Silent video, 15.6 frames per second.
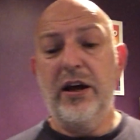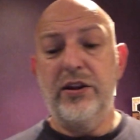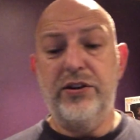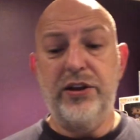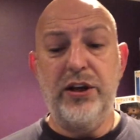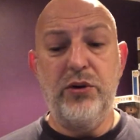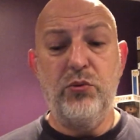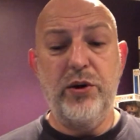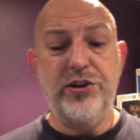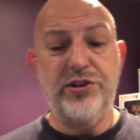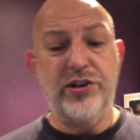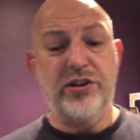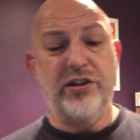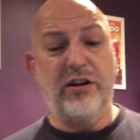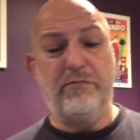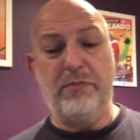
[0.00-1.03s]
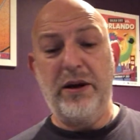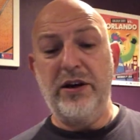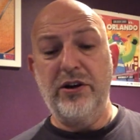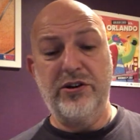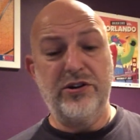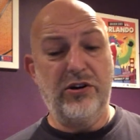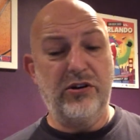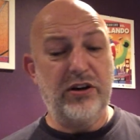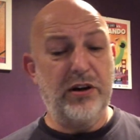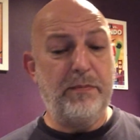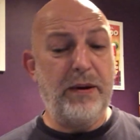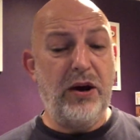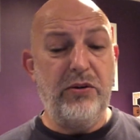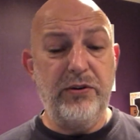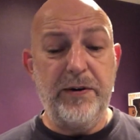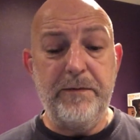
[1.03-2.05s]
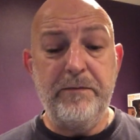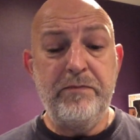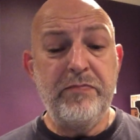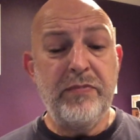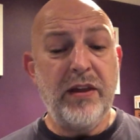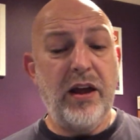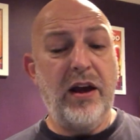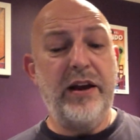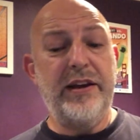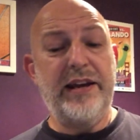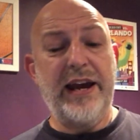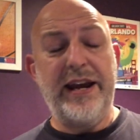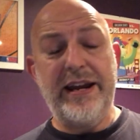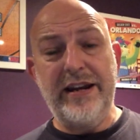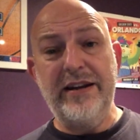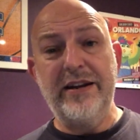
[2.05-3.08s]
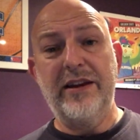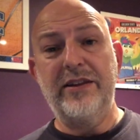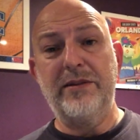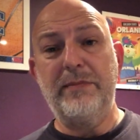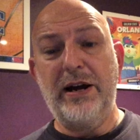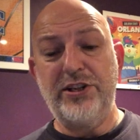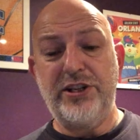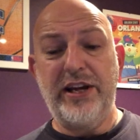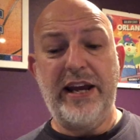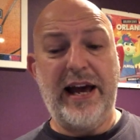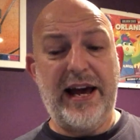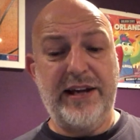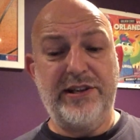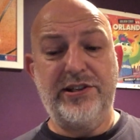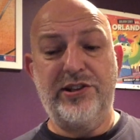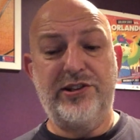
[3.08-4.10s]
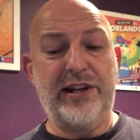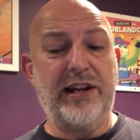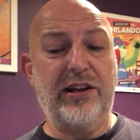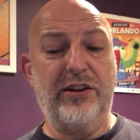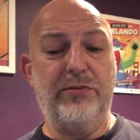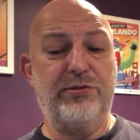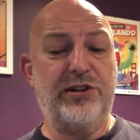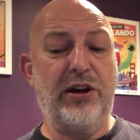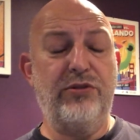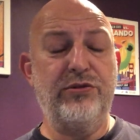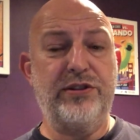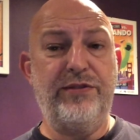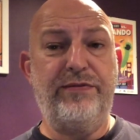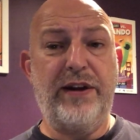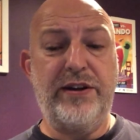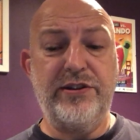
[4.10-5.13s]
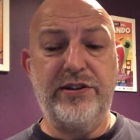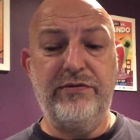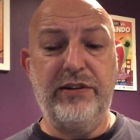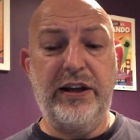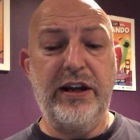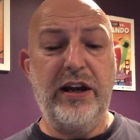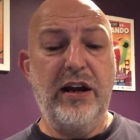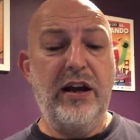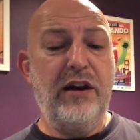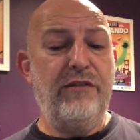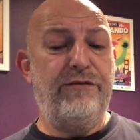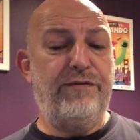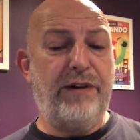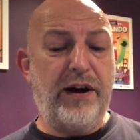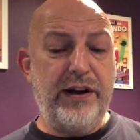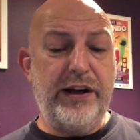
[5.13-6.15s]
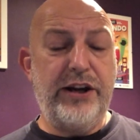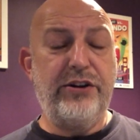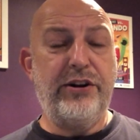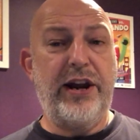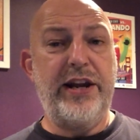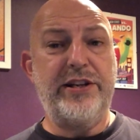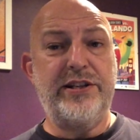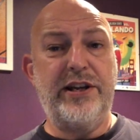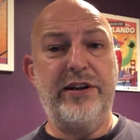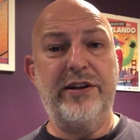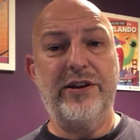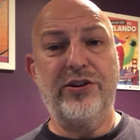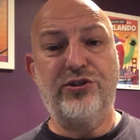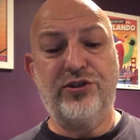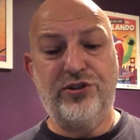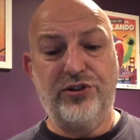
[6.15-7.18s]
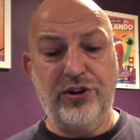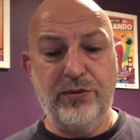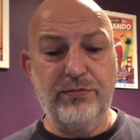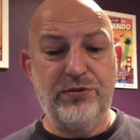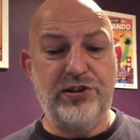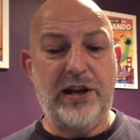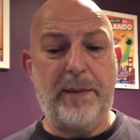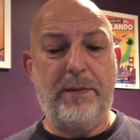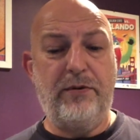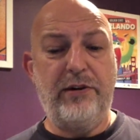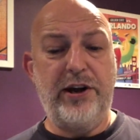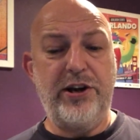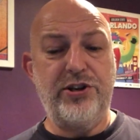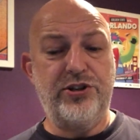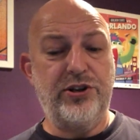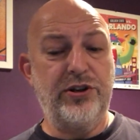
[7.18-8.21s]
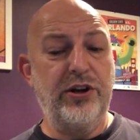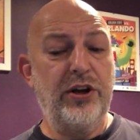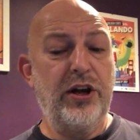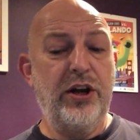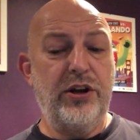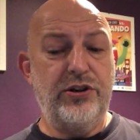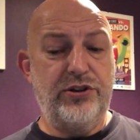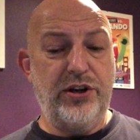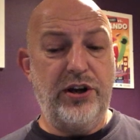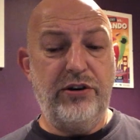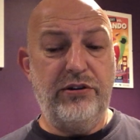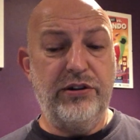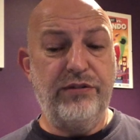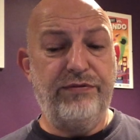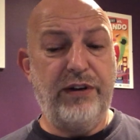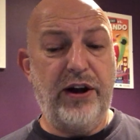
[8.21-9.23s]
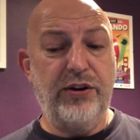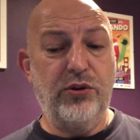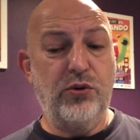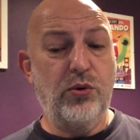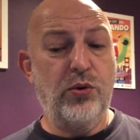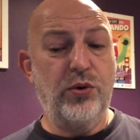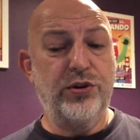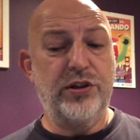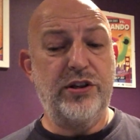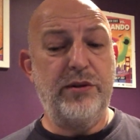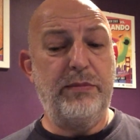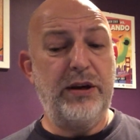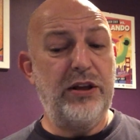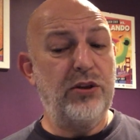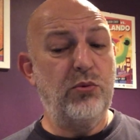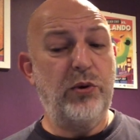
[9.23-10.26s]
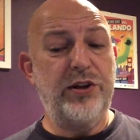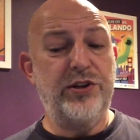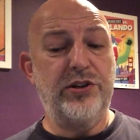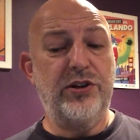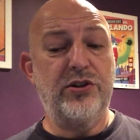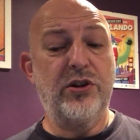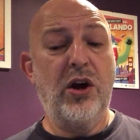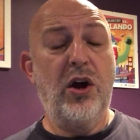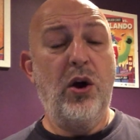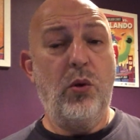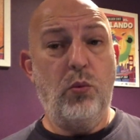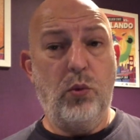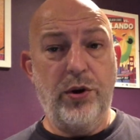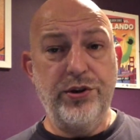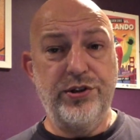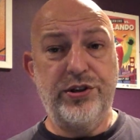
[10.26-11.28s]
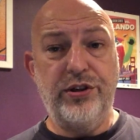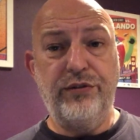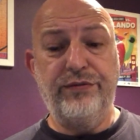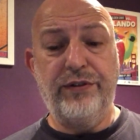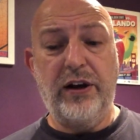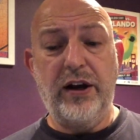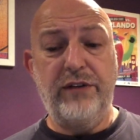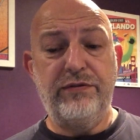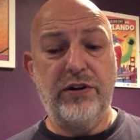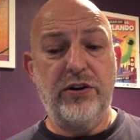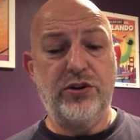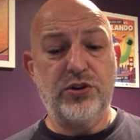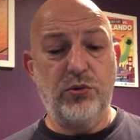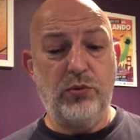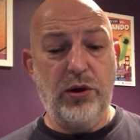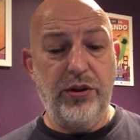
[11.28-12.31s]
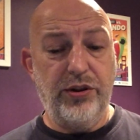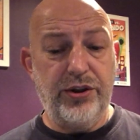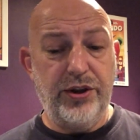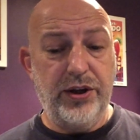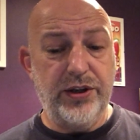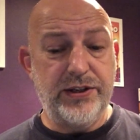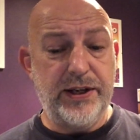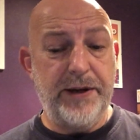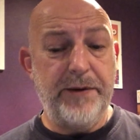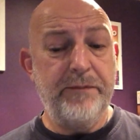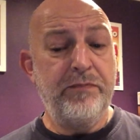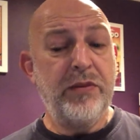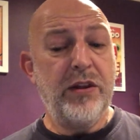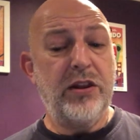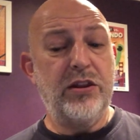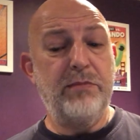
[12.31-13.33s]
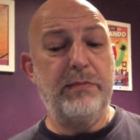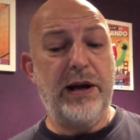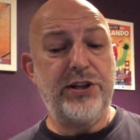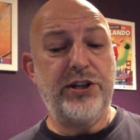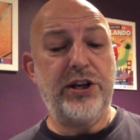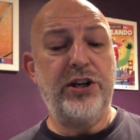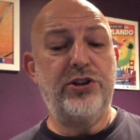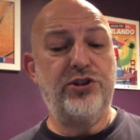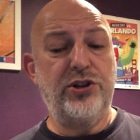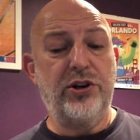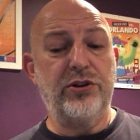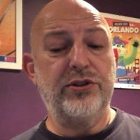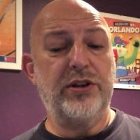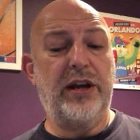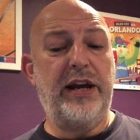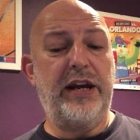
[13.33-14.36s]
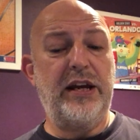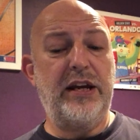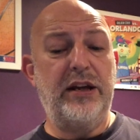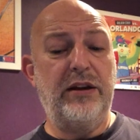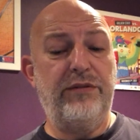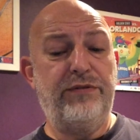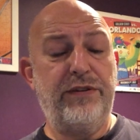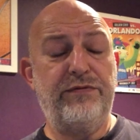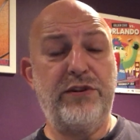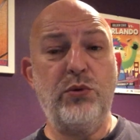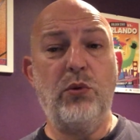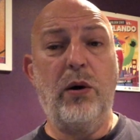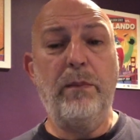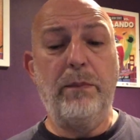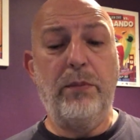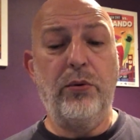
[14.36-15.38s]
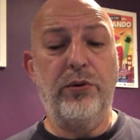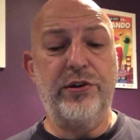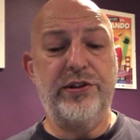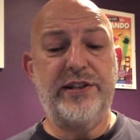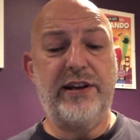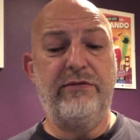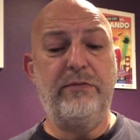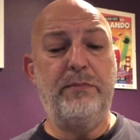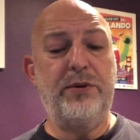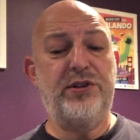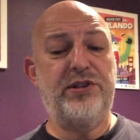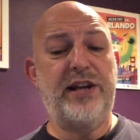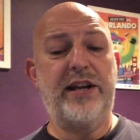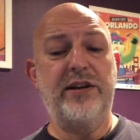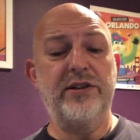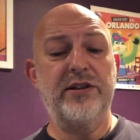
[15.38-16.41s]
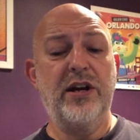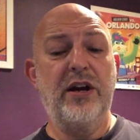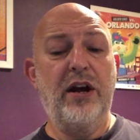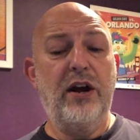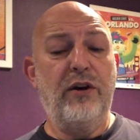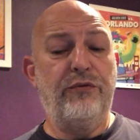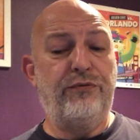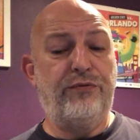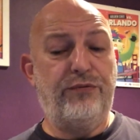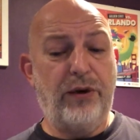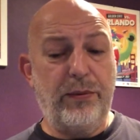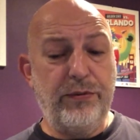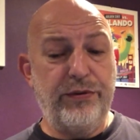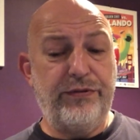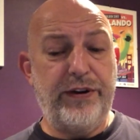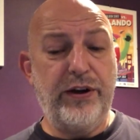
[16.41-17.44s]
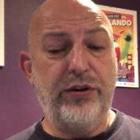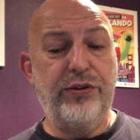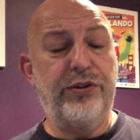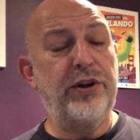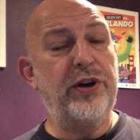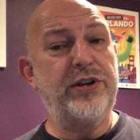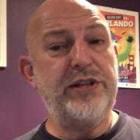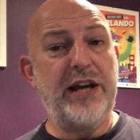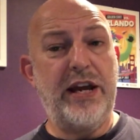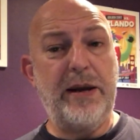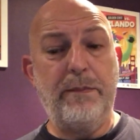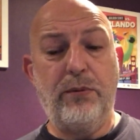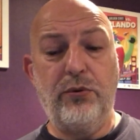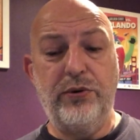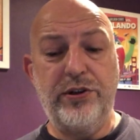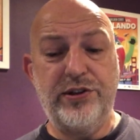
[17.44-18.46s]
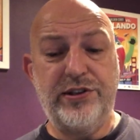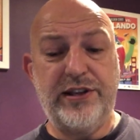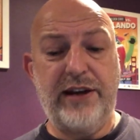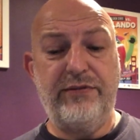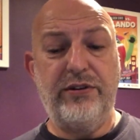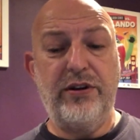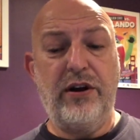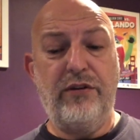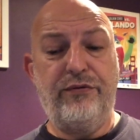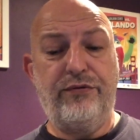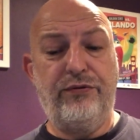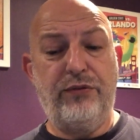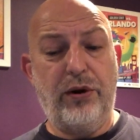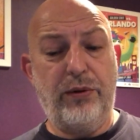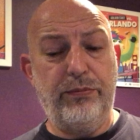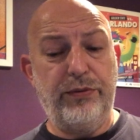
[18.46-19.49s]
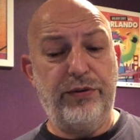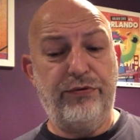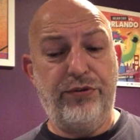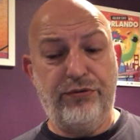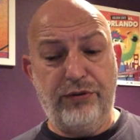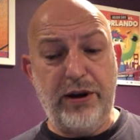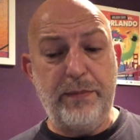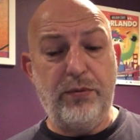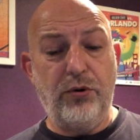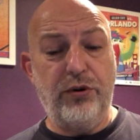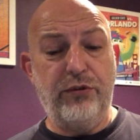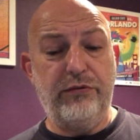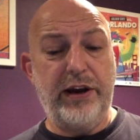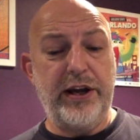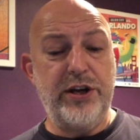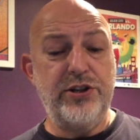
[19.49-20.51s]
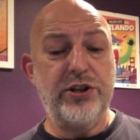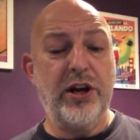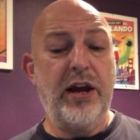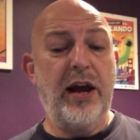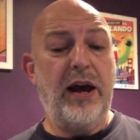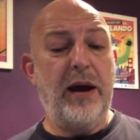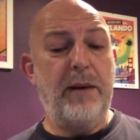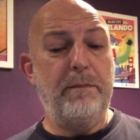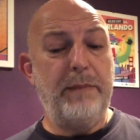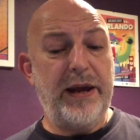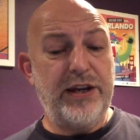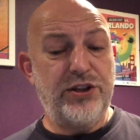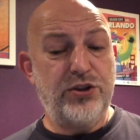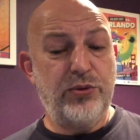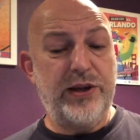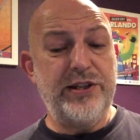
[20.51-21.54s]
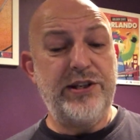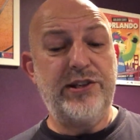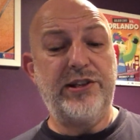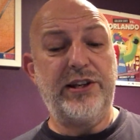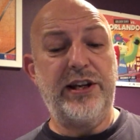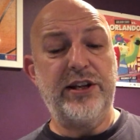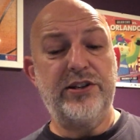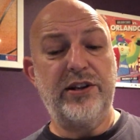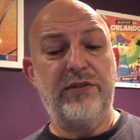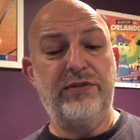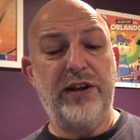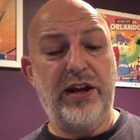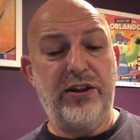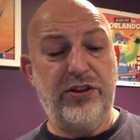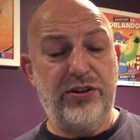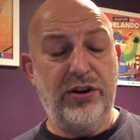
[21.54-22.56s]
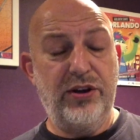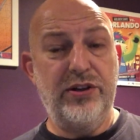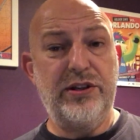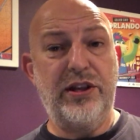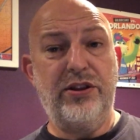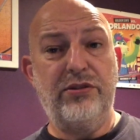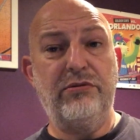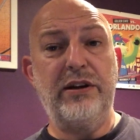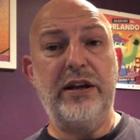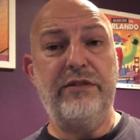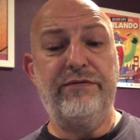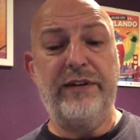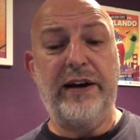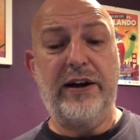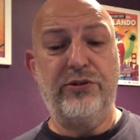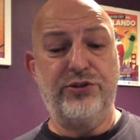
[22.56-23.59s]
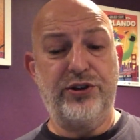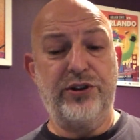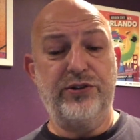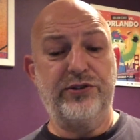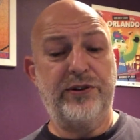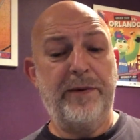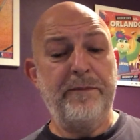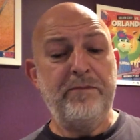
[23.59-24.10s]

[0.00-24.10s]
the Wizards have been a dogged opponent. Again, the Magic had to settle themselves defensively, finally creating some separation during the final quarter to beat the Wizards 125 to 130. The Magic shot a 51.7% from the field, 38.7 from the 3-point range, and made 26 of their 33 foul shots.